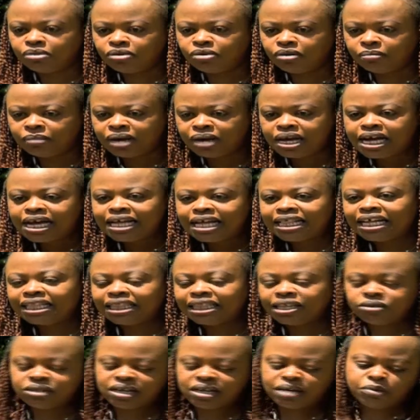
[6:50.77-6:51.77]
bob. That
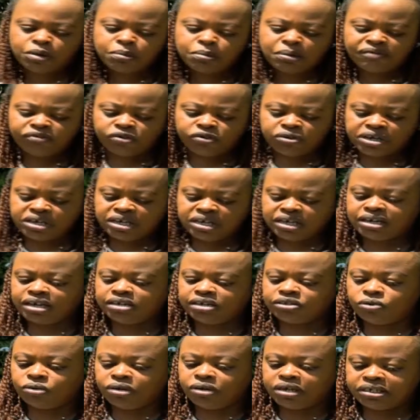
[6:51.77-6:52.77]
thousand bob I've already
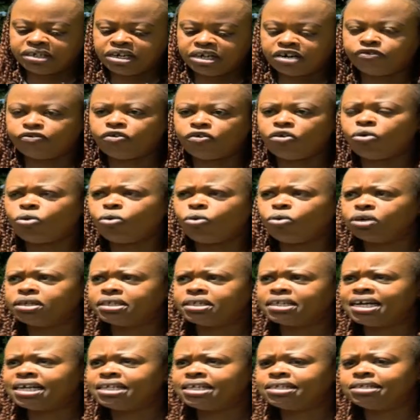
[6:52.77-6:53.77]
calculated four
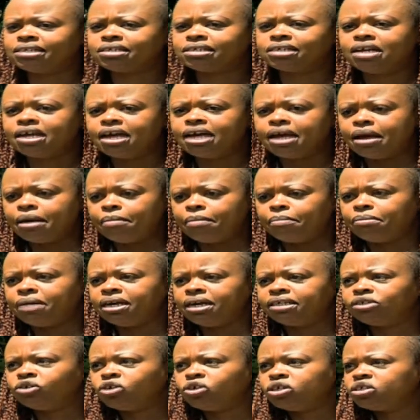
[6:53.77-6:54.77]
quarters.
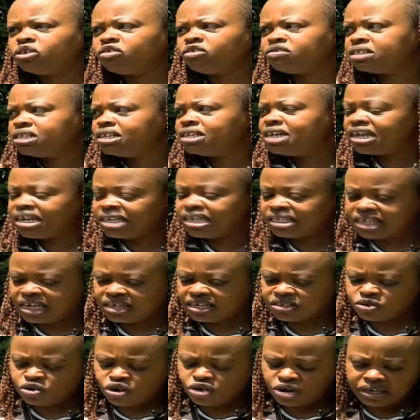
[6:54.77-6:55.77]
My choice of cigarettes
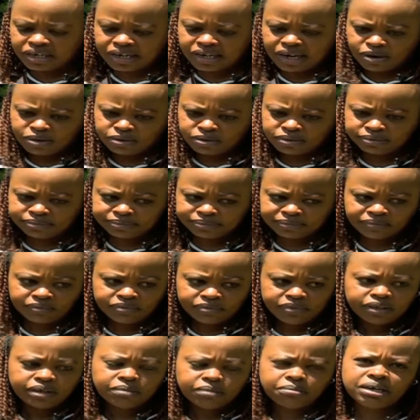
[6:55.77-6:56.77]
has gone down.
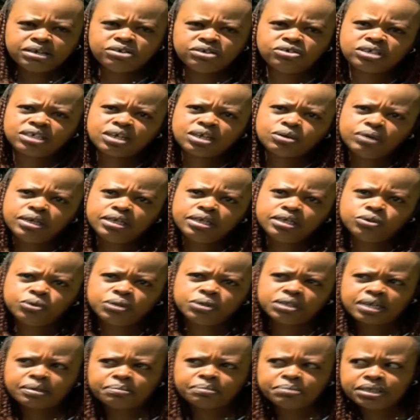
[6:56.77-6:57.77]
My daughter will eat
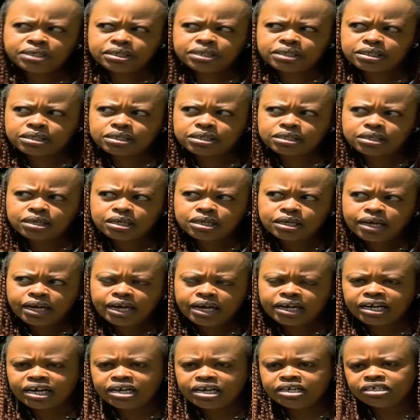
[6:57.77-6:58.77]
Weetabix
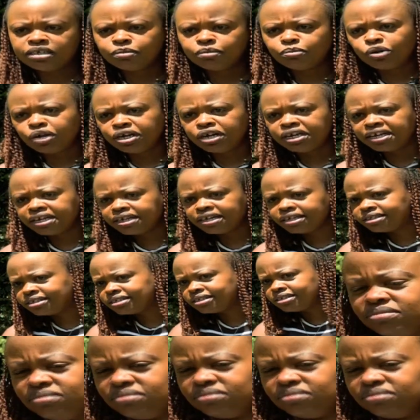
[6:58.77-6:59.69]
and I'll eat boiled eggs.